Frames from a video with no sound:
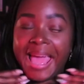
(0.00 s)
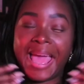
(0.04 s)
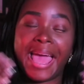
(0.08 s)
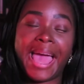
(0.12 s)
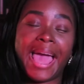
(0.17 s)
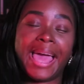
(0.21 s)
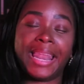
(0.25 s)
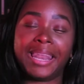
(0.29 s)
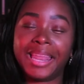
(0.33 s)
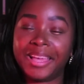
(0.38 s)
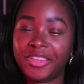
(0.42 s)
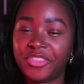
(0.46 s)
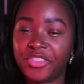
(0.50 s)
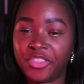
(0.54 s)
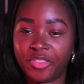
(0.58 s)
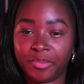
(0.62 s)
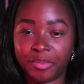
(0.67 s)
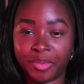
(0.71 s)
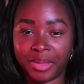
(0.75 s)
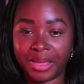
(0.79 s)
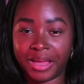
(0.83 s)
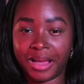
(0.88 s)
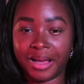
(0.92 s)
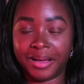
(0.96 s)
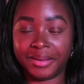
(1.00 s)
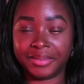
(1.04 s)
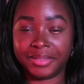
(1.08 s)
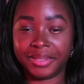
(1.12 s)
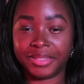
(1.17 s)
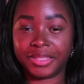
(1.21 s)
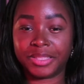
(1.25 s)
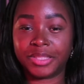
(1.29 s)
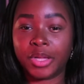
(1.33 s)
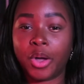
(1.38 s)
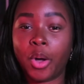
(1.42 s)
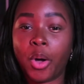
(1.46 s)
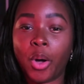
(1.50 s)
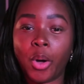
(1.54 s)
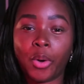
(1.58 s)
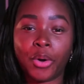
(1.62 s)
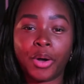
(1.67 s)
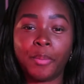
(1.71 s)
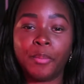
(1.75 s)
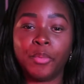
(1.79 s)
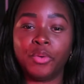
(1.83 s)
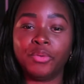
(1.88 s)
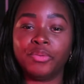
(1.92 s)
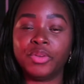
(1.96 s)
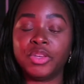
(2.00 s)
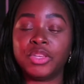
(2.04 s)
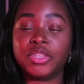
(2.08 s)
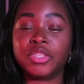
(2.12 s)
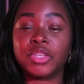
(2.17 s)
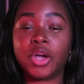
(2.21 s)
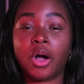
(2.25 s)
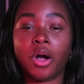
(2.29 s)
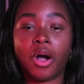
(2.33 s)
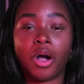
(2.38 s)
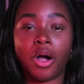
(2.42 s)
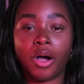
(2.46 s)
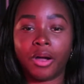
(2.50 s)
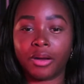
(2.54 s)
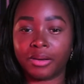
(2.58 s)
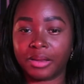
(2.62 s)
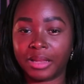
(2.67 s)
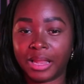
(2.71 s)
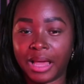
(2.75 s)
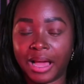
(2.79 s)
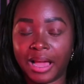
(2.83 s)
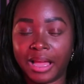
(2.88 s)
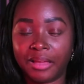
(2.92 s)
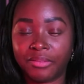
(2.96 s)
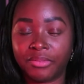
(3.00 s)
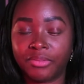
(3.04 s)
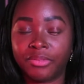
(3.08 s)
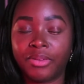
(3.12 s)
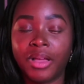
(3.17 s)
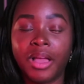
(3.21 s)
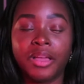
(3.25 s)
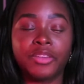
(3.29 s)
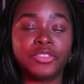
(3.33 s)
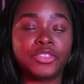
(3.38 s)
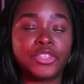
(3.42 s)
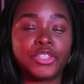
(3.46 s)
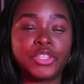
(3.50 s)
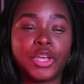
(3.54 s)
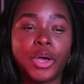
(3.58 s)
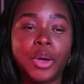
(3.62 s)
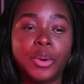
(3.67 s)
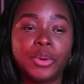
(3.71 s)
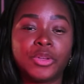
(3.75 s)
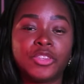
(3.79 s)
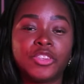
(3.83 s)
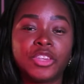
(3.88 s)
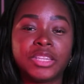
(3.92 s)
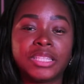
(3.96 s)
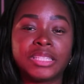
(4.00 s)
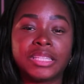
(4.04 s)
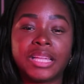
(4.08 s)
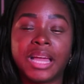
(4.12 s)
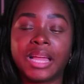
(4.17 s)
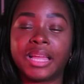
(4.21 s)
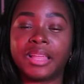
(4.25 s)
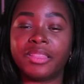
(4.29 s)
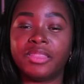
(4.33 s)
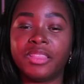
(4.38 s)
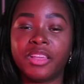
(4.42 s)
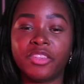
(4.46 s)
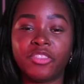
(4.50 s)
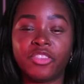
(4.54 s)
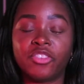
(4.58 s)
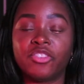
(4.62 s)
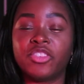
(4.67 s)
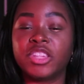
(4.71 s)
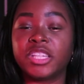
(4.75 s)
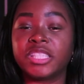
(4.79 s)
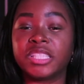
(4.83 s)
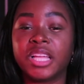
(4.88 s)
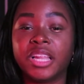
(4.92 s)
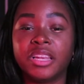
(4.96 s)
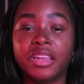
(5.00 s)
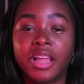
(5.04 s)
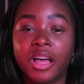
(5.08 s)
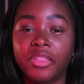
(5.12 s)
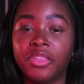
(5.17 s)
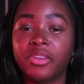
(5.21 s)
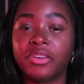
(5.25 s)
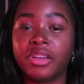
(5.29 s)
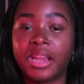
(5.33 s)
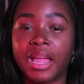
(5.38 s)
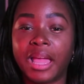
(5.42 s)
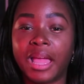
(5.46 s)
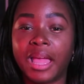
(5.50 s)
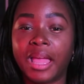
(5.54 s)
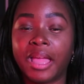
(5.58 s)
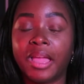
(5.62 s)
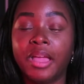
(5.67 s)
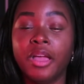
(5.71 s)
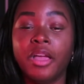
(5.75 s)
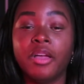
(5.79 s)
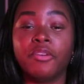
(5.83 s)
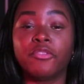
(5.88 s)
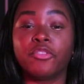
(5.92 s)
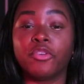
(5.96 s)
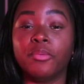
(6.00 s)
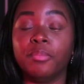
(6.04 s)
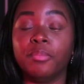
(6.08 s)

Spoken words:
And let's just be honest, horror movies are life. So it's just like, this is just another day for